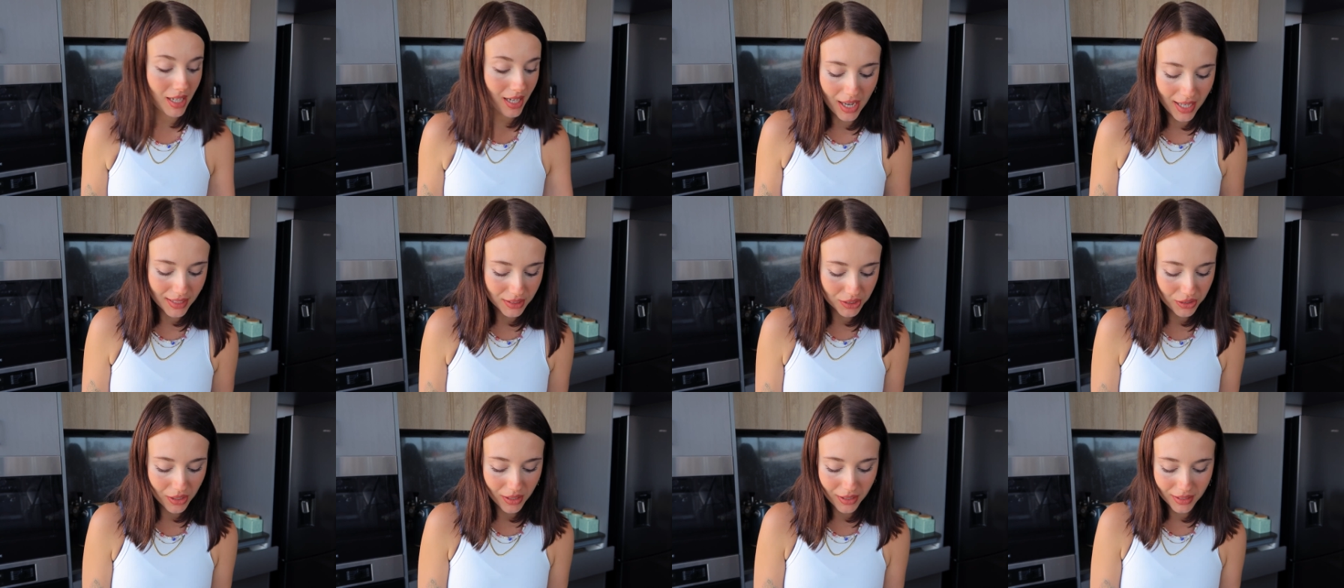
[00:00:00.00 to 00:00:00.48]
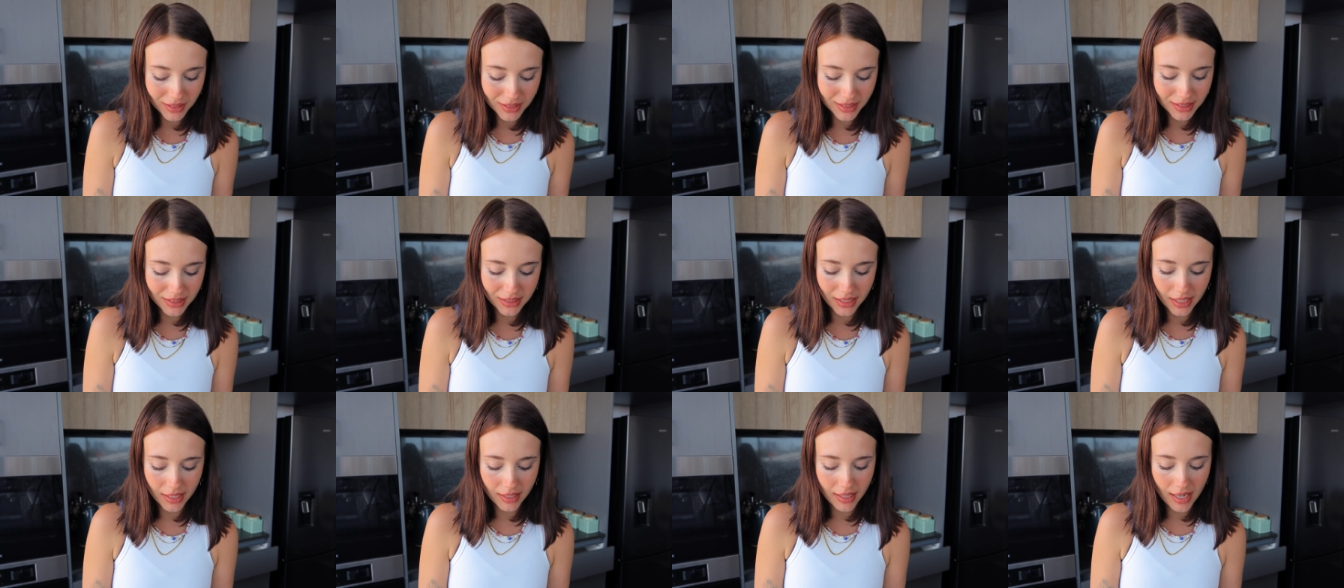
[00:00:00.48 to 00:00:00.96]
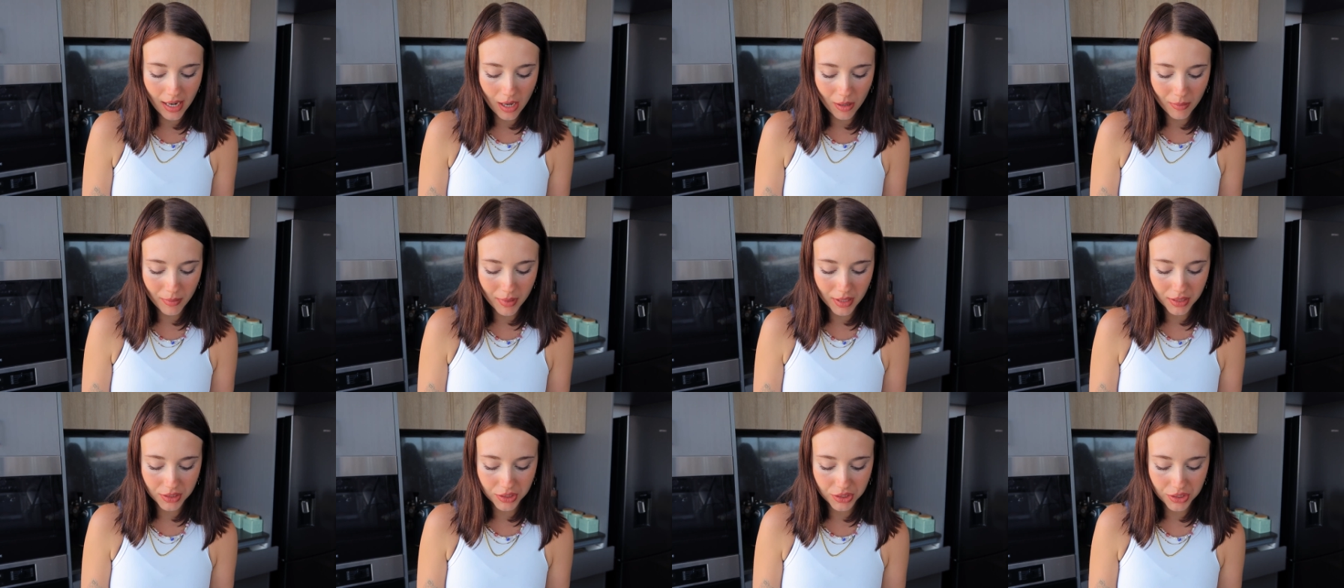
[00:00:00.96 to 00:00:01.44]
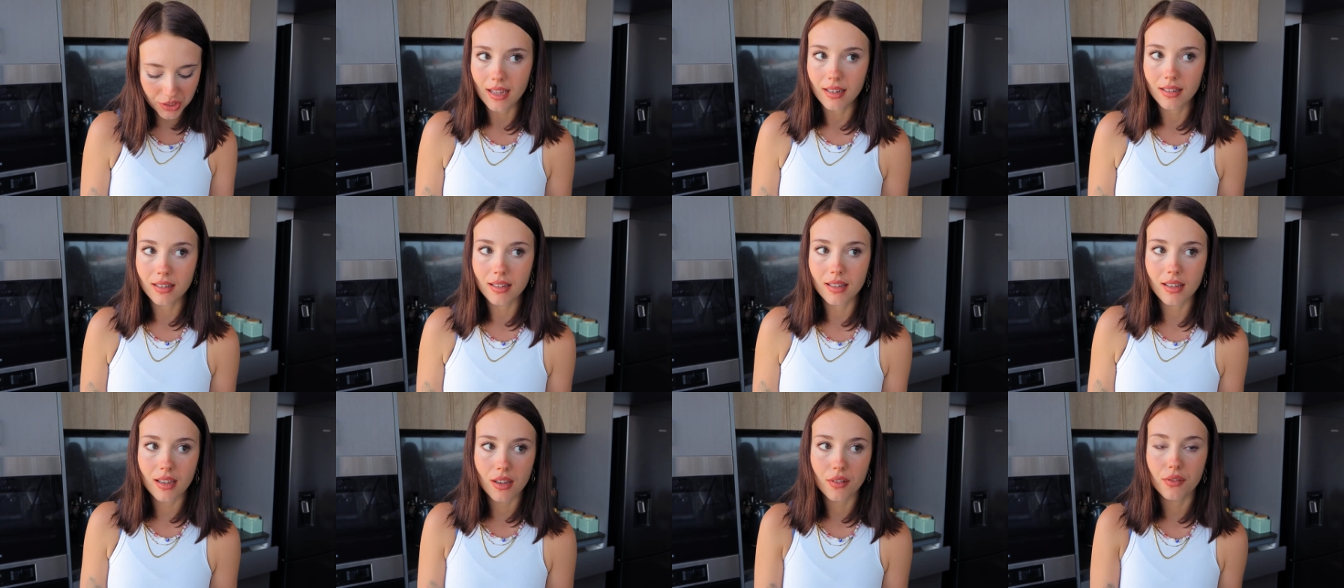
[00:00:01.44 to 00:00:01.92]
you guys don't understand how much that
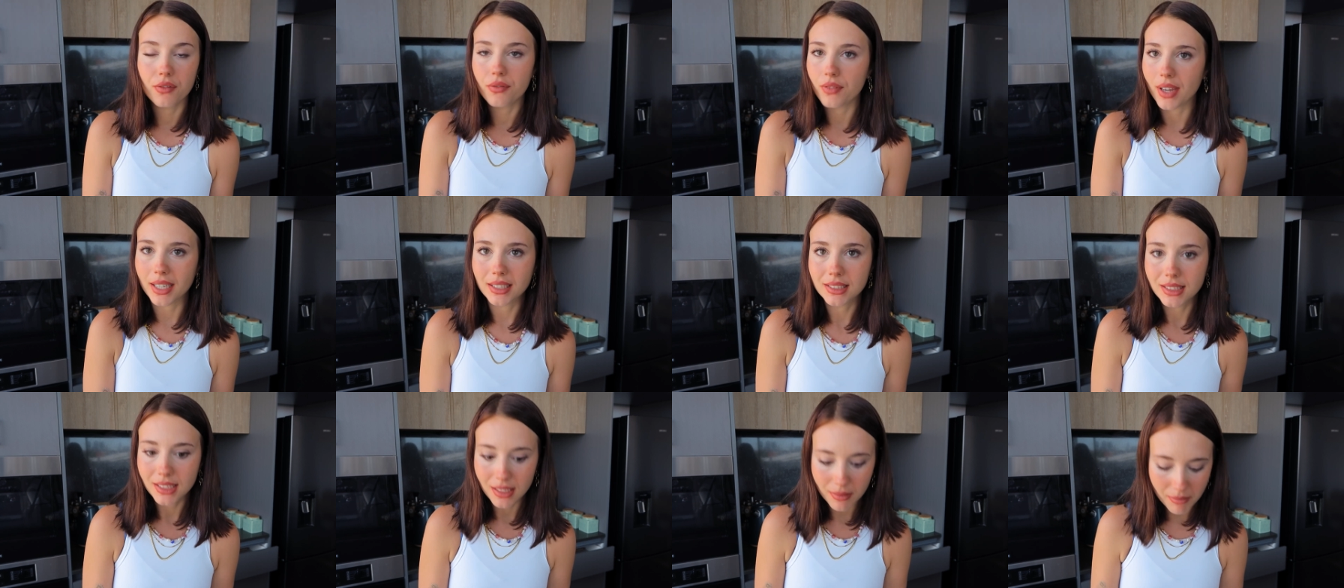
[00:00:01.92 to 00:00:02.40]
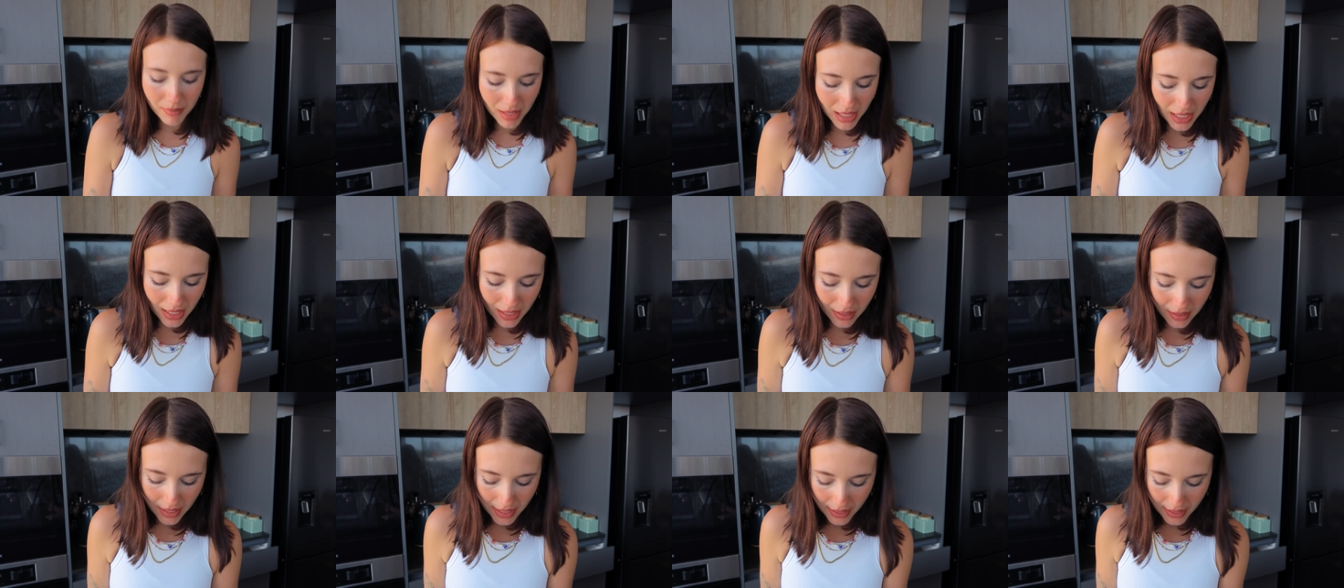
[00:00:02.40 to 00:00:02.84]
affected me.